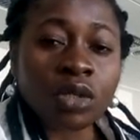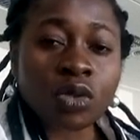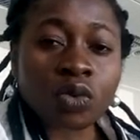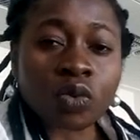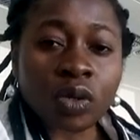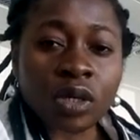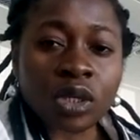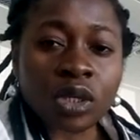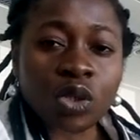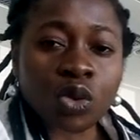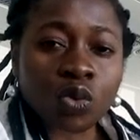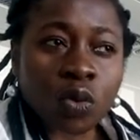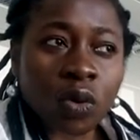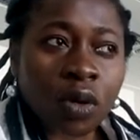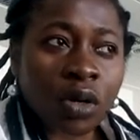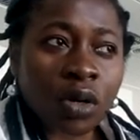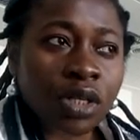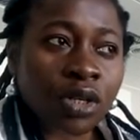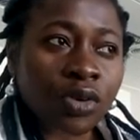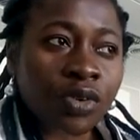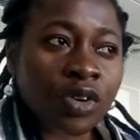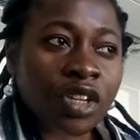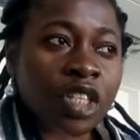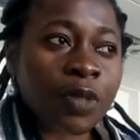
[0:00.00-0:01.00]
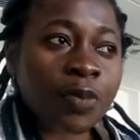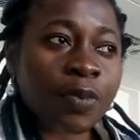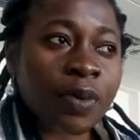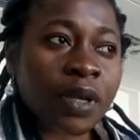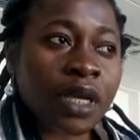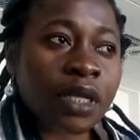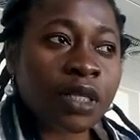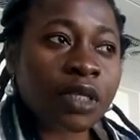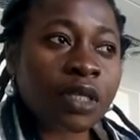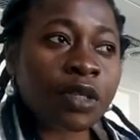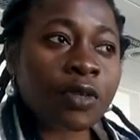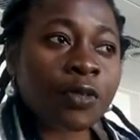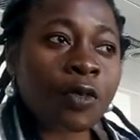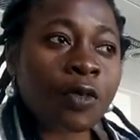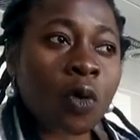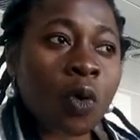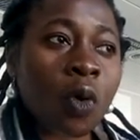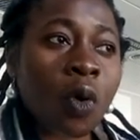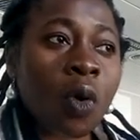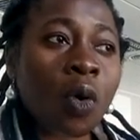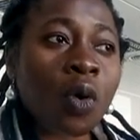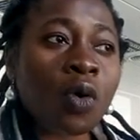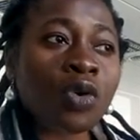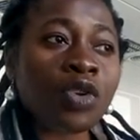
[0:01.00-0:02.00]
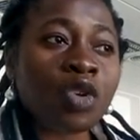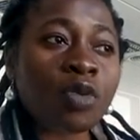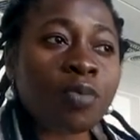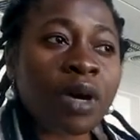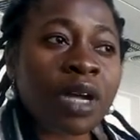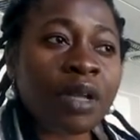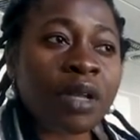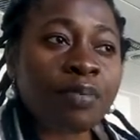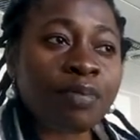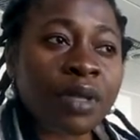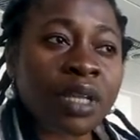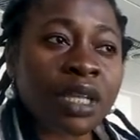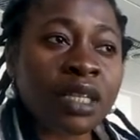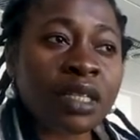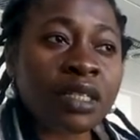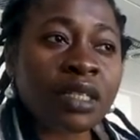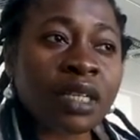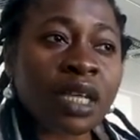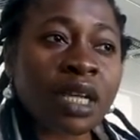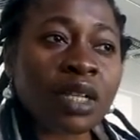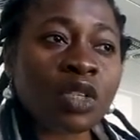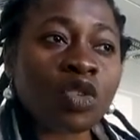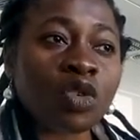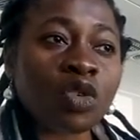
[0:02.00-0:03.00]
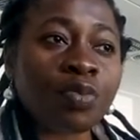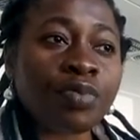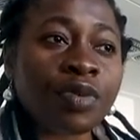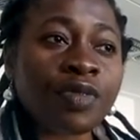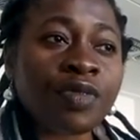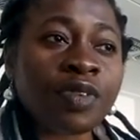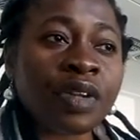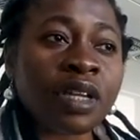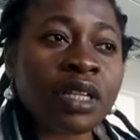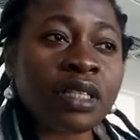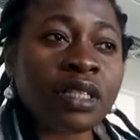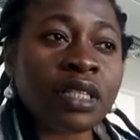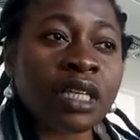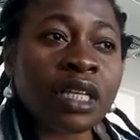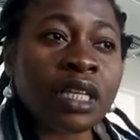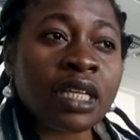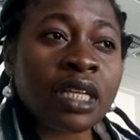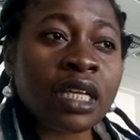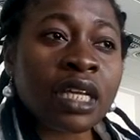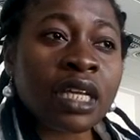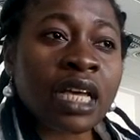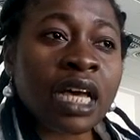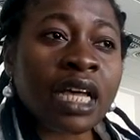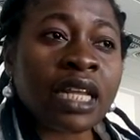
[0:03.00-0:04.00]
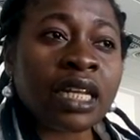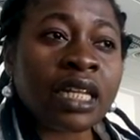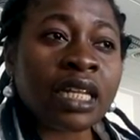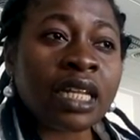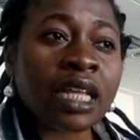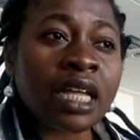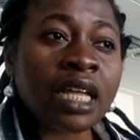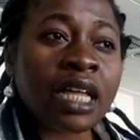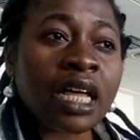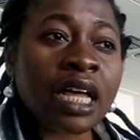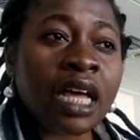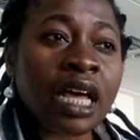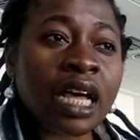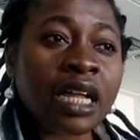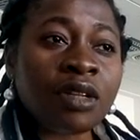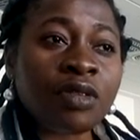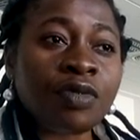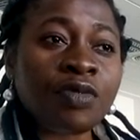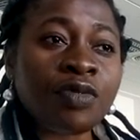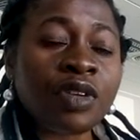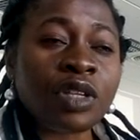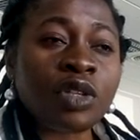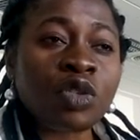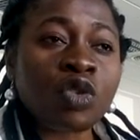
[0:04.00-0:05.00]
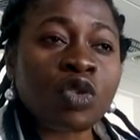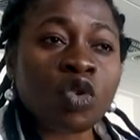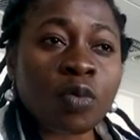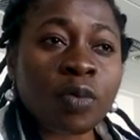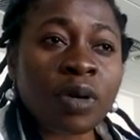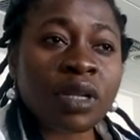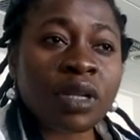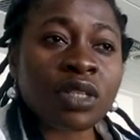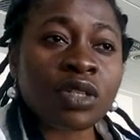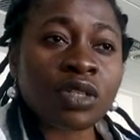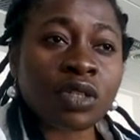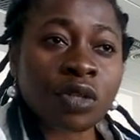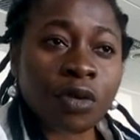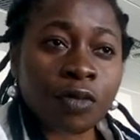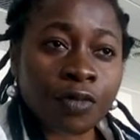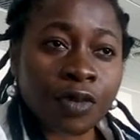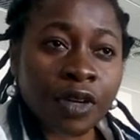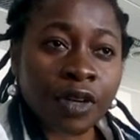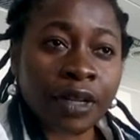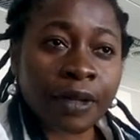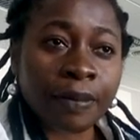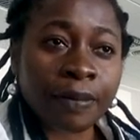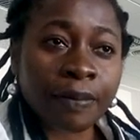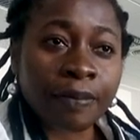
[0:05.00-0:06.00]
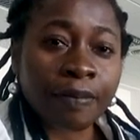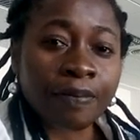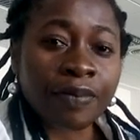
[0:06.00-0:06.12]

to ensure the respect for all human beings, and to prevent and alleviate human suffering.